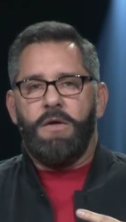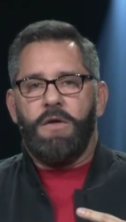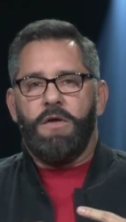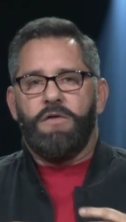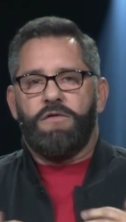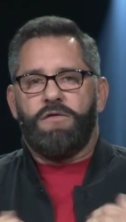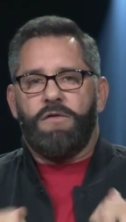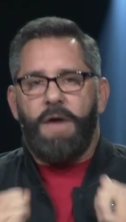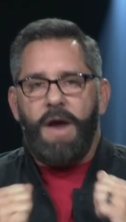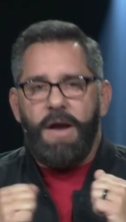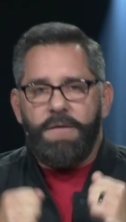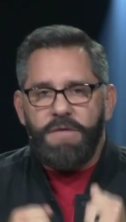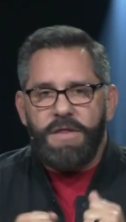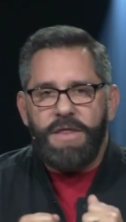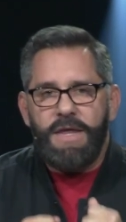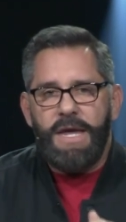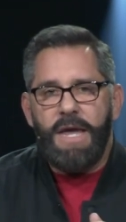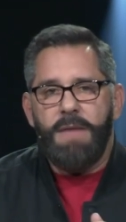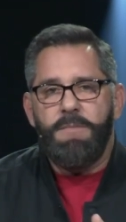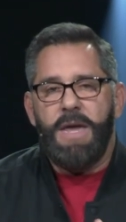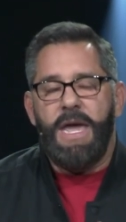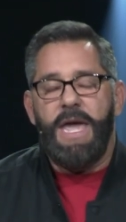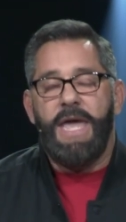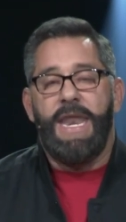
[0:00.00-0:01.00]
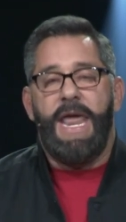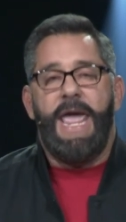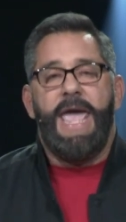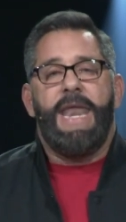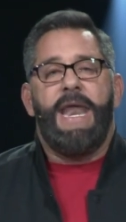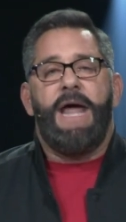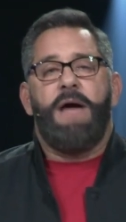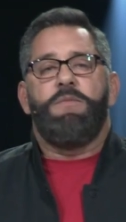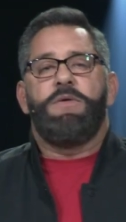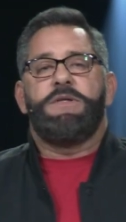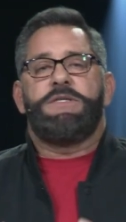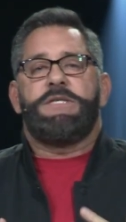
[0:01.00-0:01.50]
So everything I mean, and, and
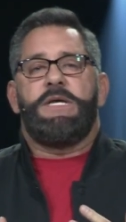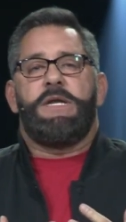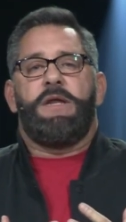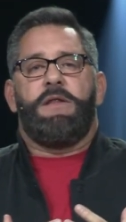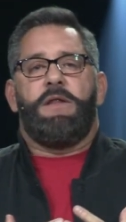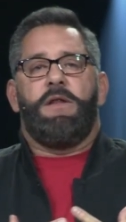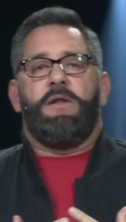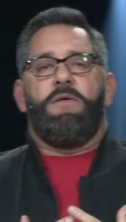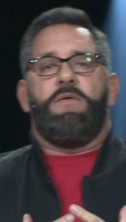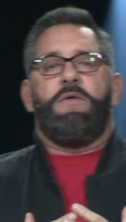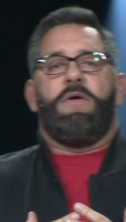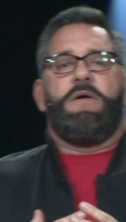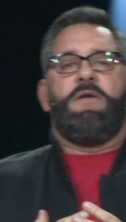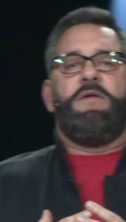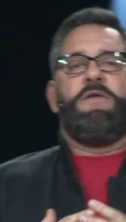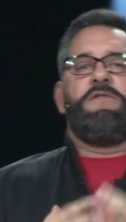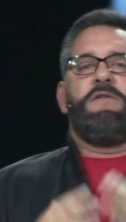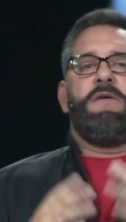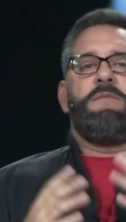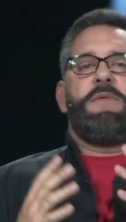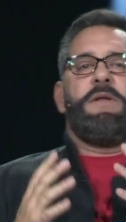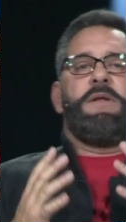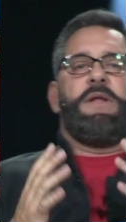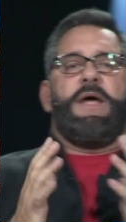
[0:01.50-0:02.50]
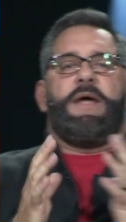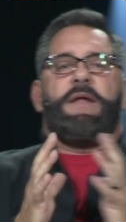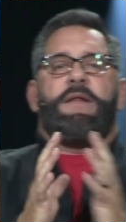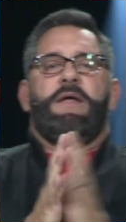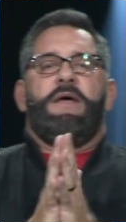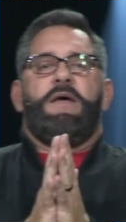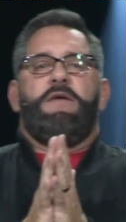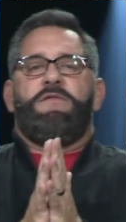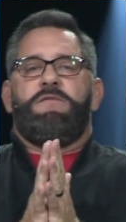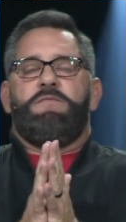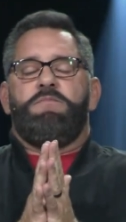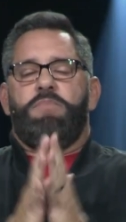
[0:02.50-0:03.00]
I would say to the Lord something like
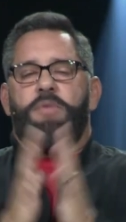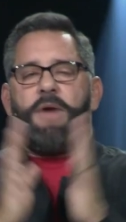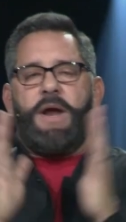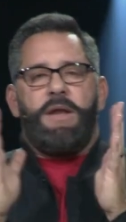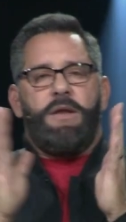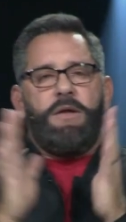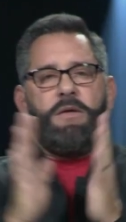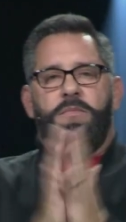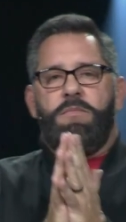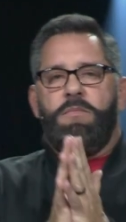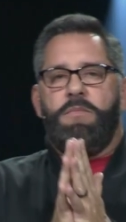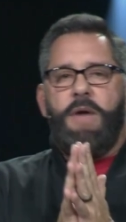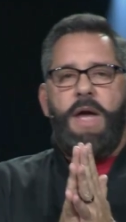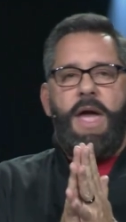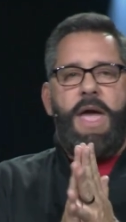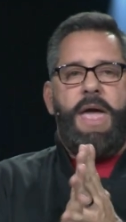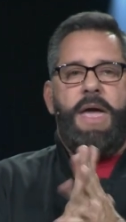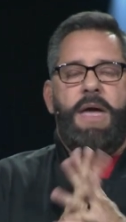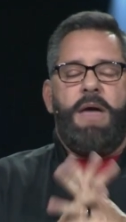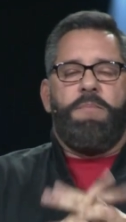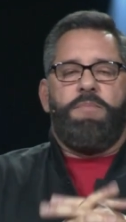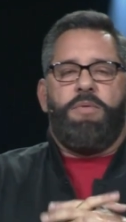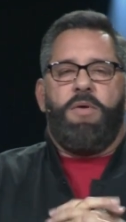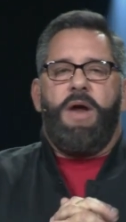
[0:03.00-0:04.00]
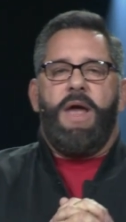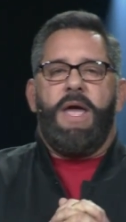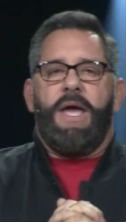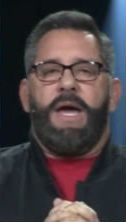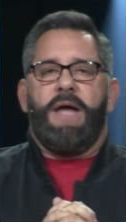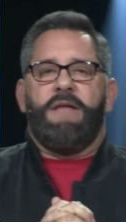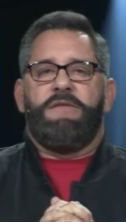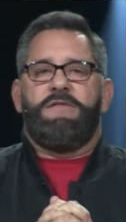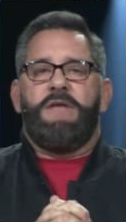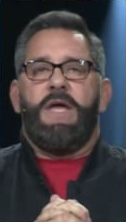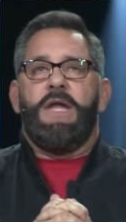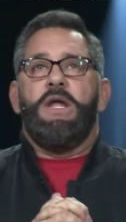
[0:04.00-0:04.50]
this, brand new uh, praying,
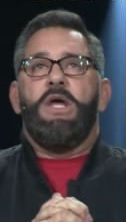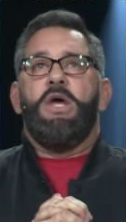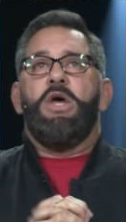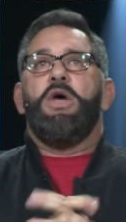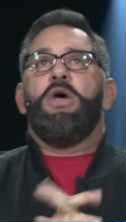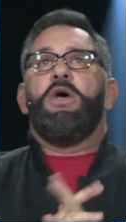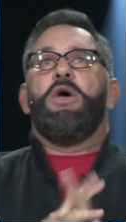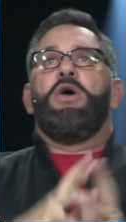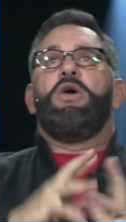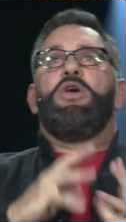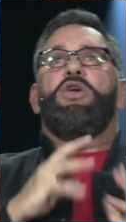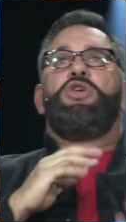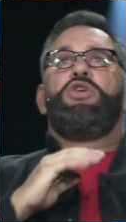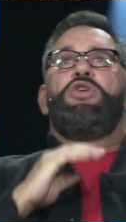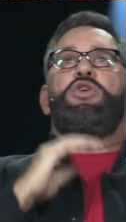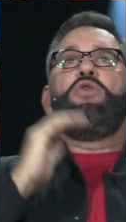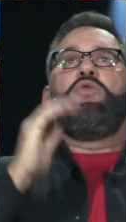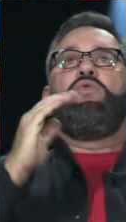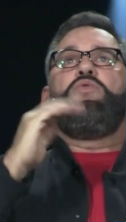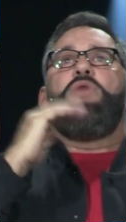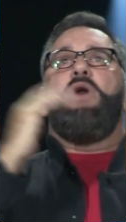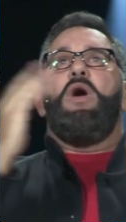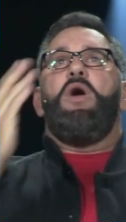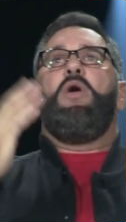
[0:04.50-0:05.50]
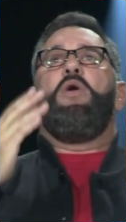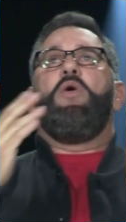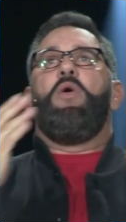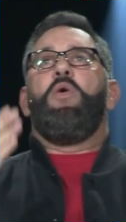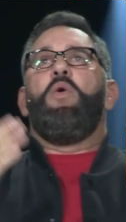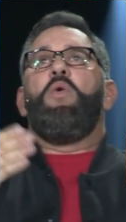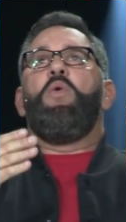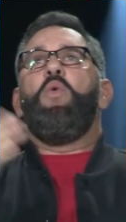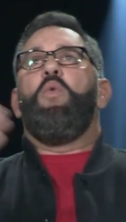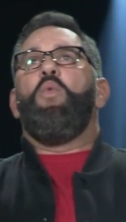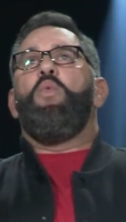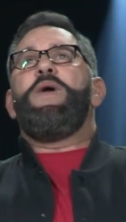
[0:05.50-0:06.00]
I'd say, You
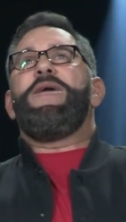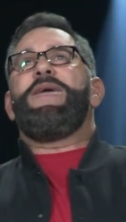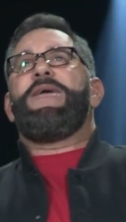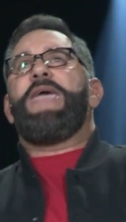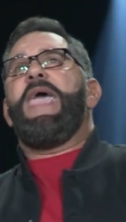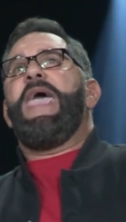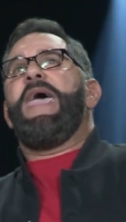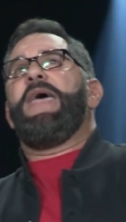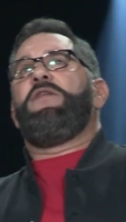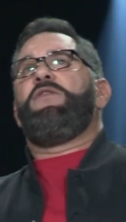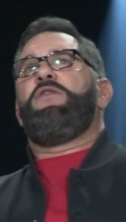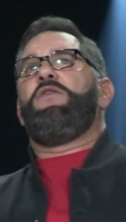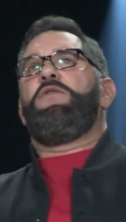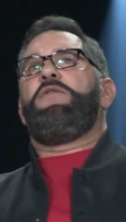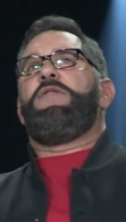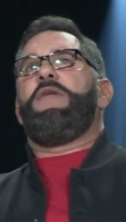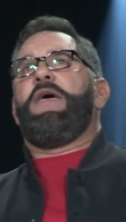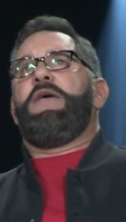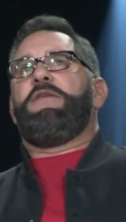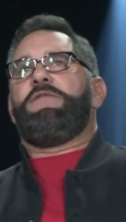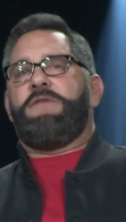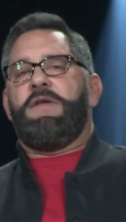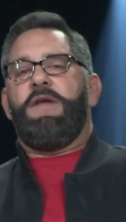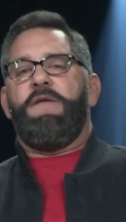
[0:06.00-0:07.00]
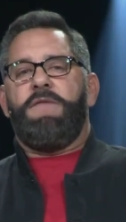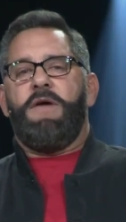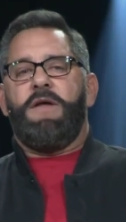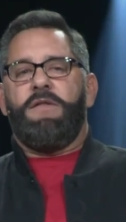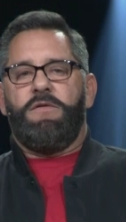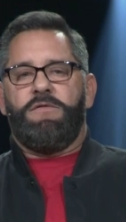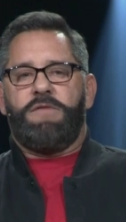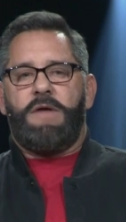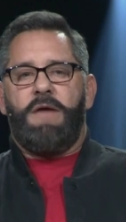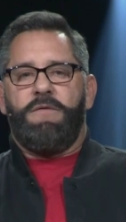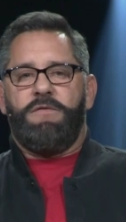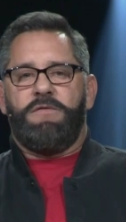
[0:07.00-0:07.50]
know, we can't do this. You ever had
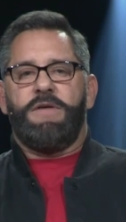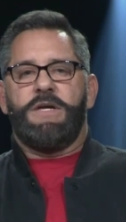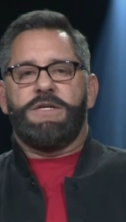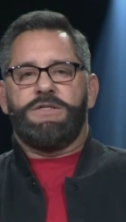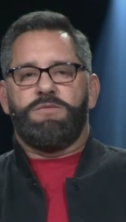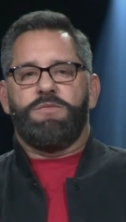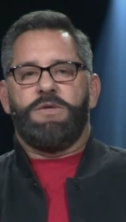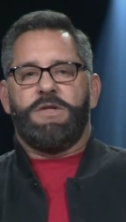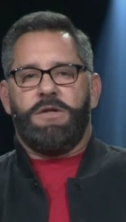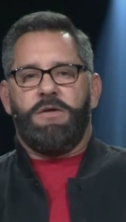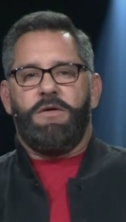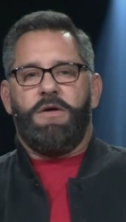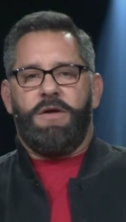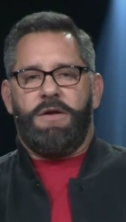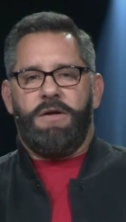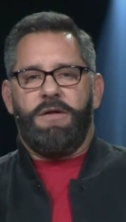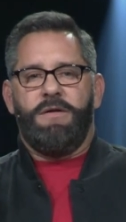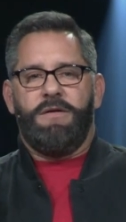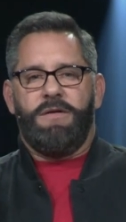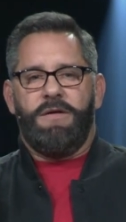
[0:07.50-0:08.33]
those conversations with the Lord?